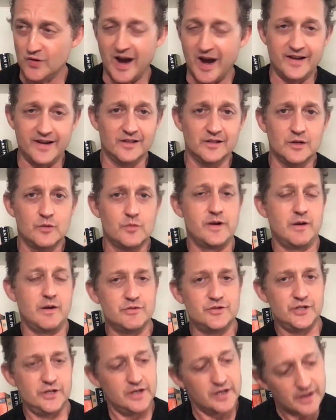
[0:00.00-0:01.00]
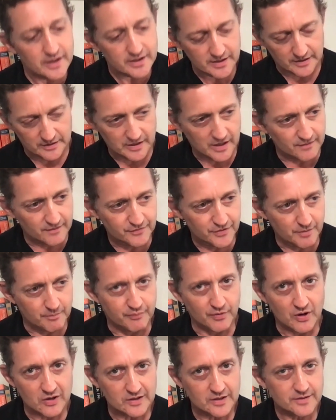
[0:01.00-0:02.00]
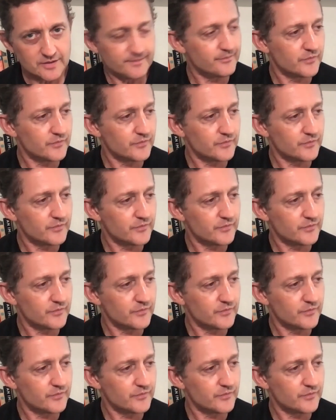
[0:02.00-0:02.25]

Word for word: Dracula when I was a kid. I loved the book.